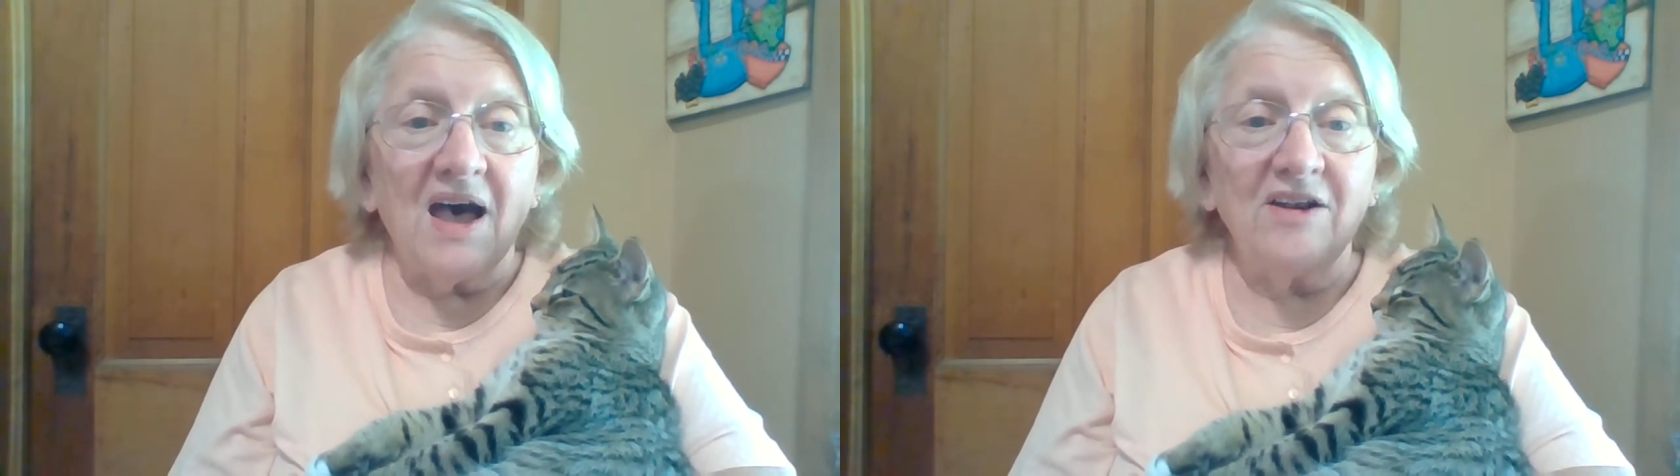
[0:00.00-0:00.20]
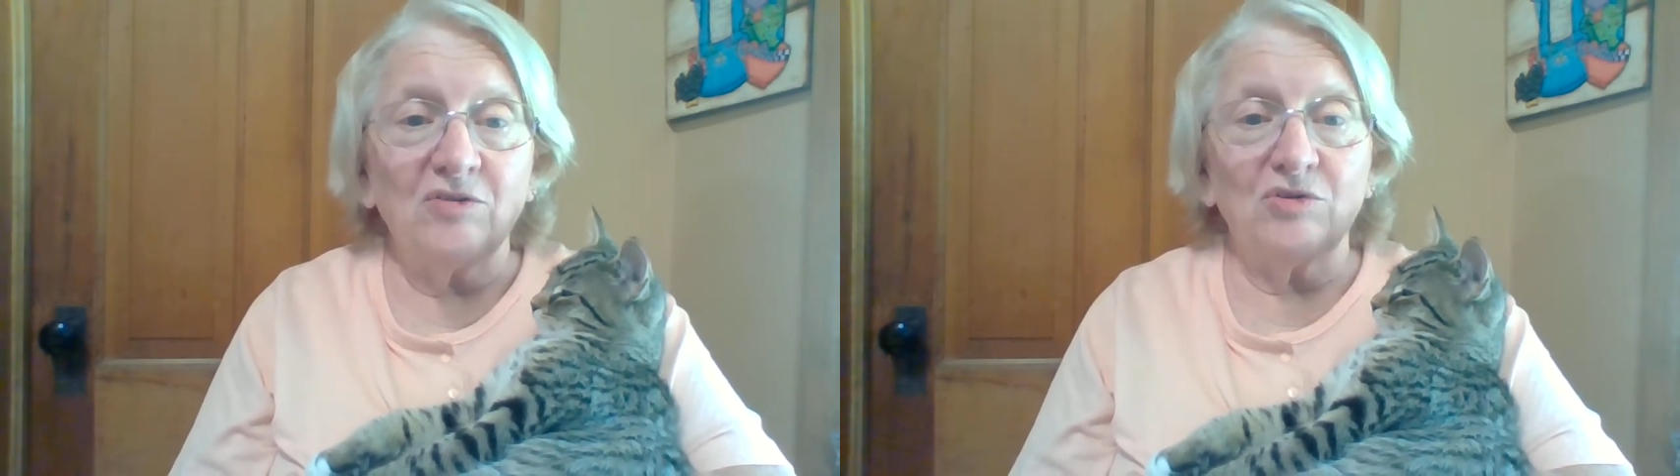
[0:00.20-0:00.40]

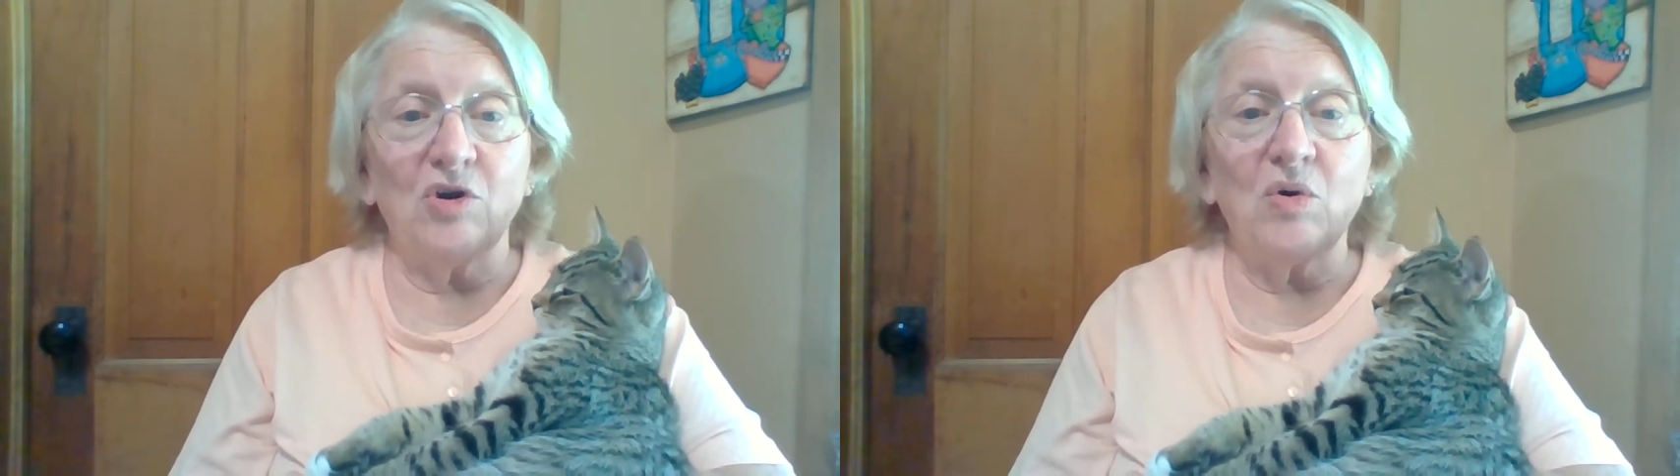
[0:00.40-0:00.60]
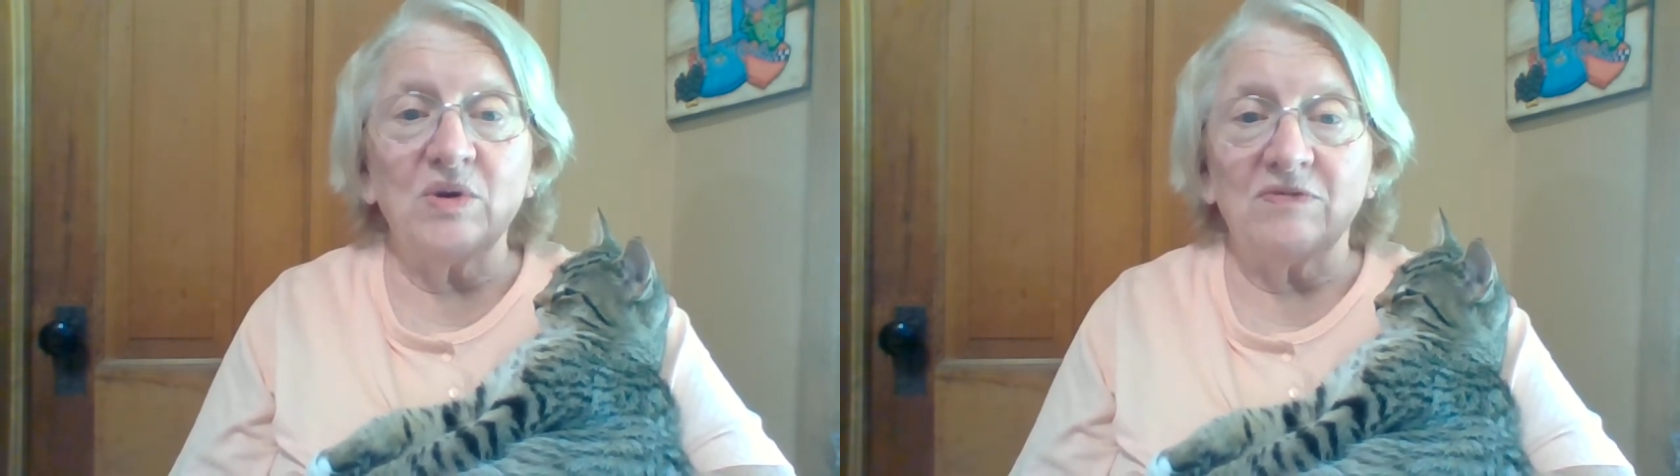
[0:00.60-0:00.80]
I don't
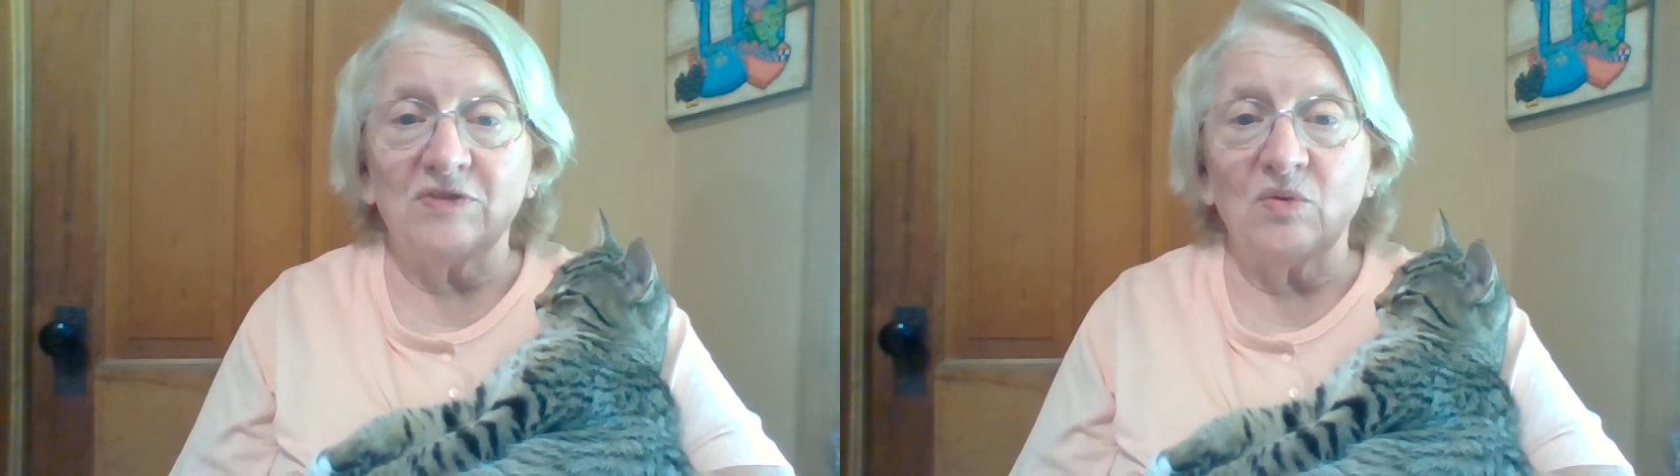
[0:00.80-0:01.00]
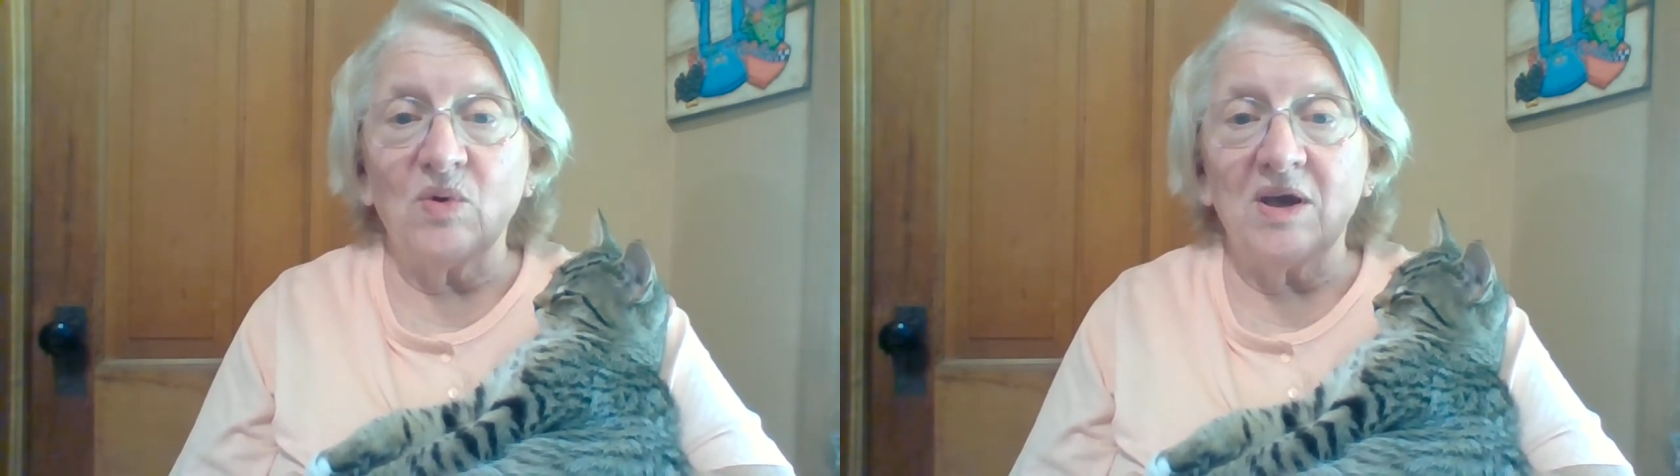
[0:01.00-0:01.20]
know
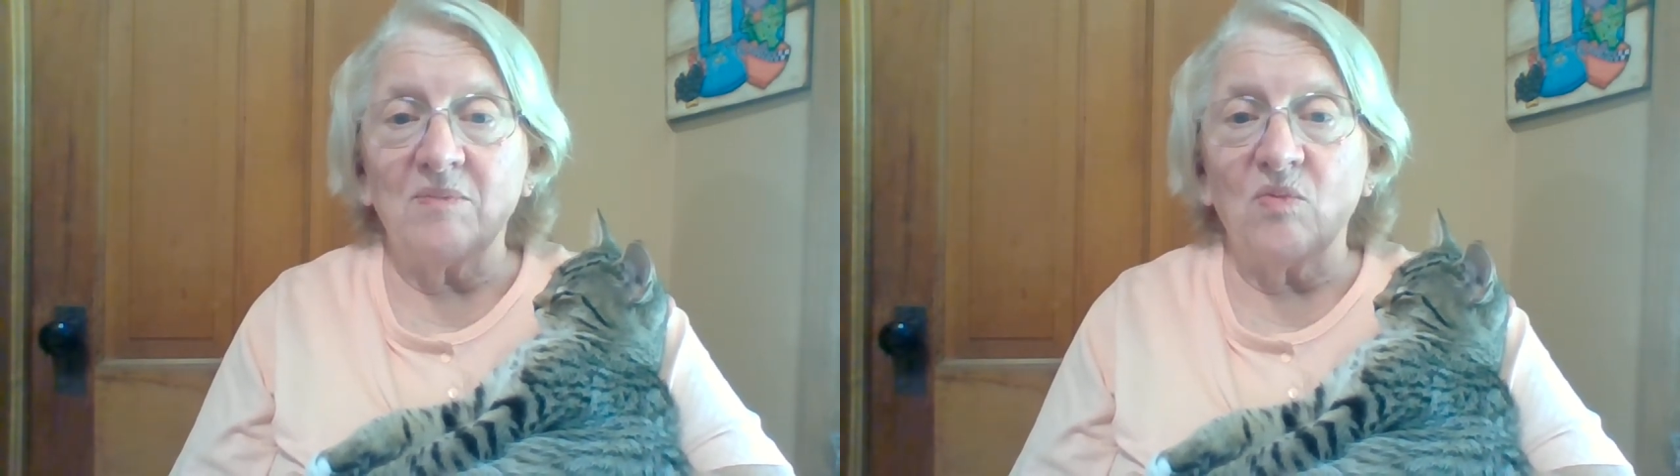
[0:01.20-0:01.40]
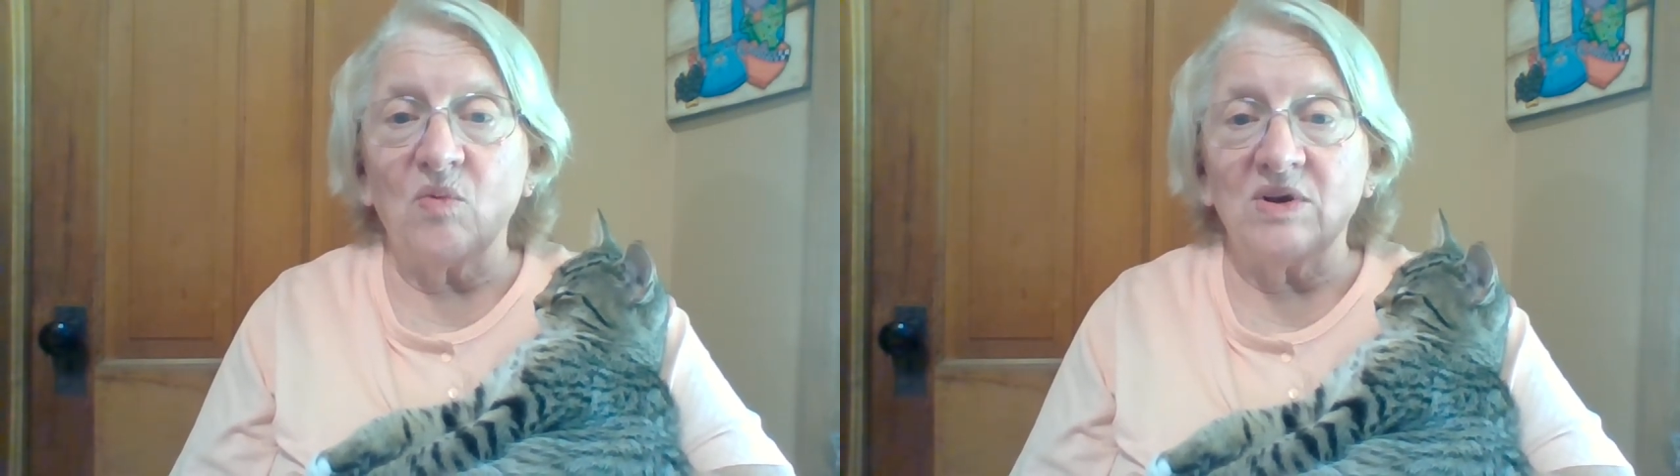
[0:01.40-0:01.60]
if the
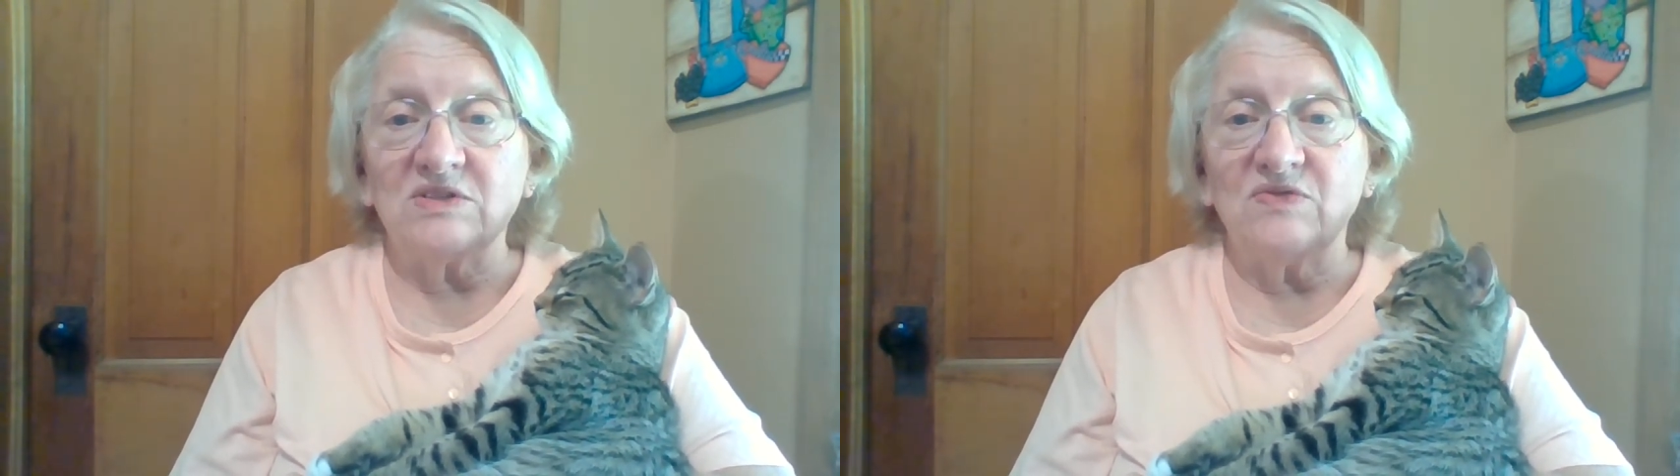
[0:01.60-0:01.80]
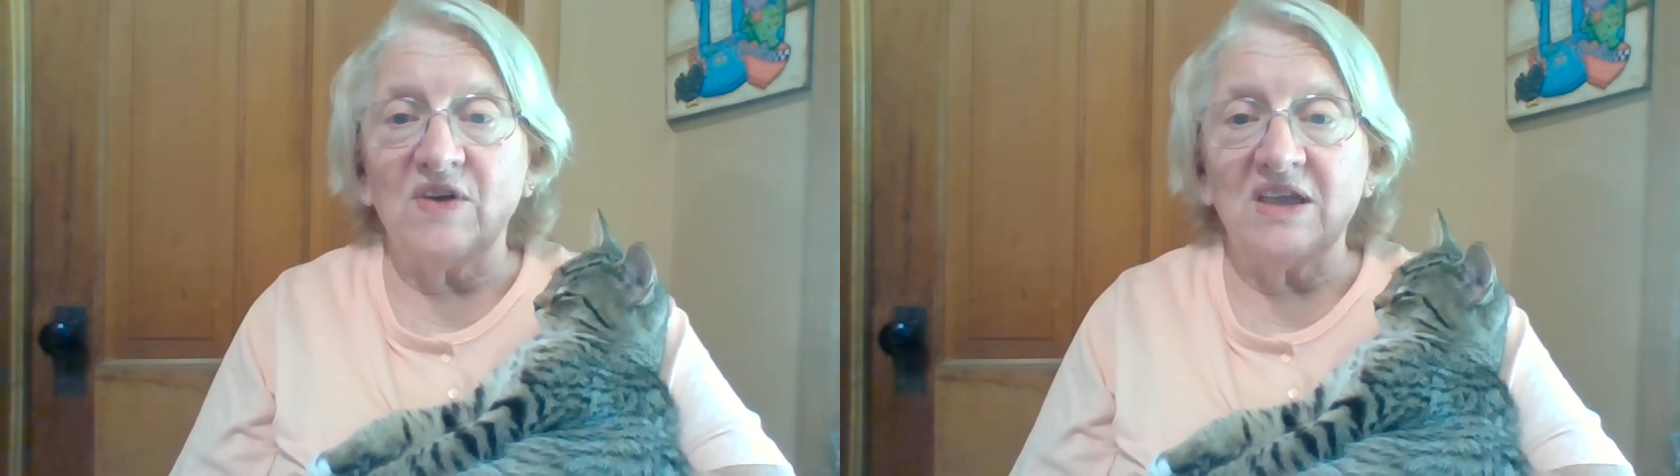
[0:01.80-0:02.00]
web
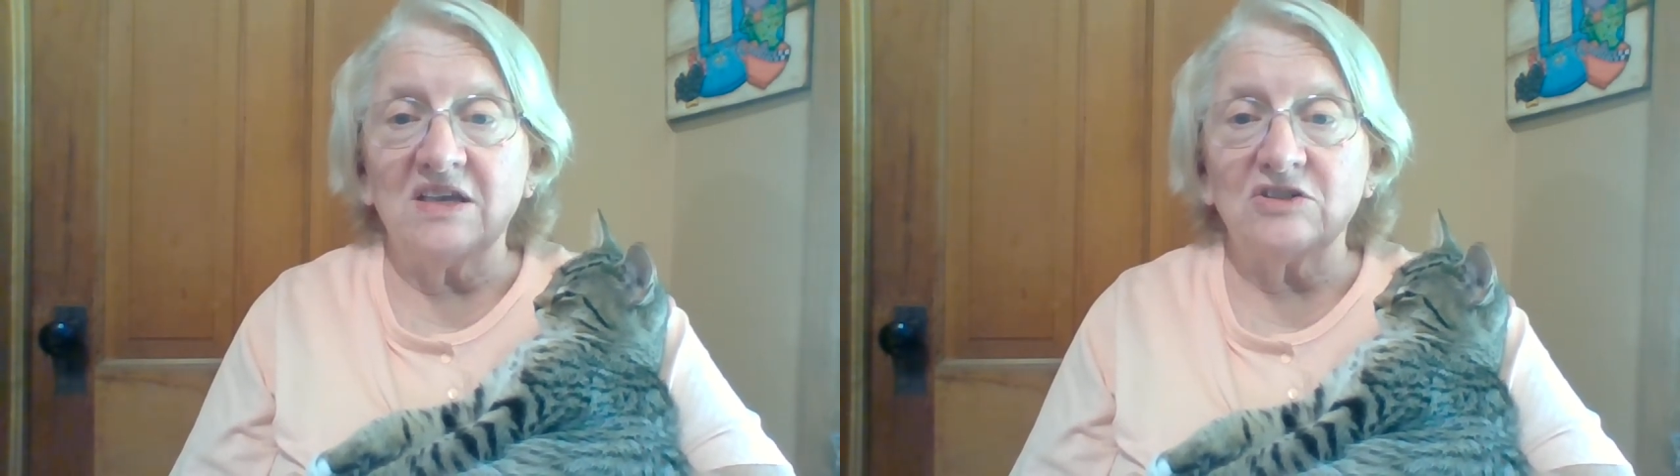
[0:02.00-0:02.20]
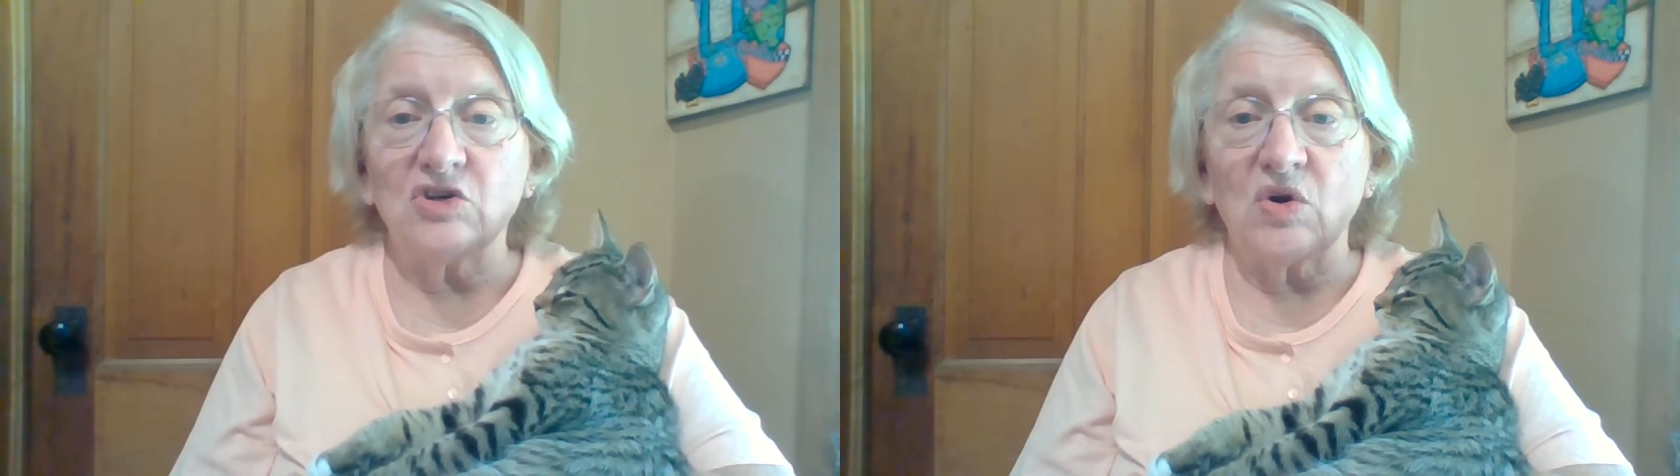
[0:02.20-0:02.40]
was vacant